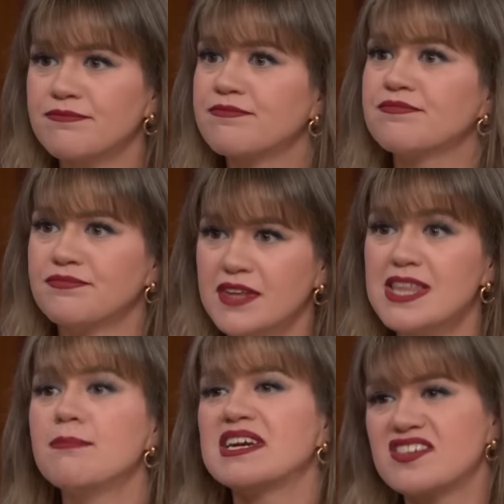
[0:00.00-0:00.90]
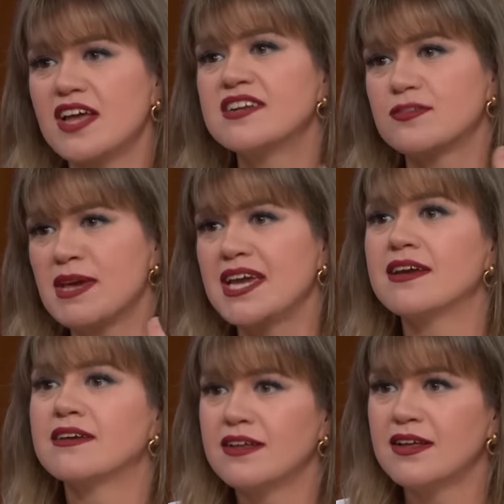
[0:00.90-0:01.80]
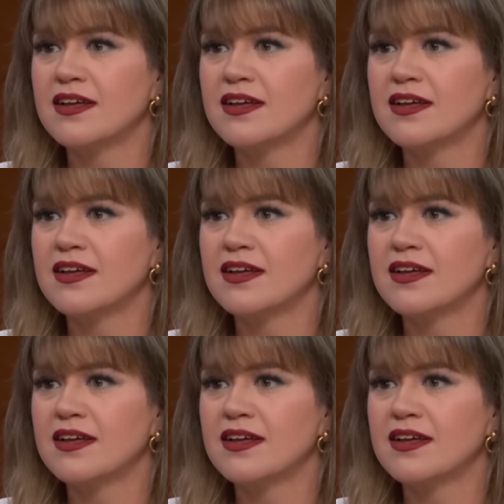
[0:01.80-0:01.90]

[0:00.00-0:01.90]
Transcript: Yeah, and I, then my son I cannot me. relate.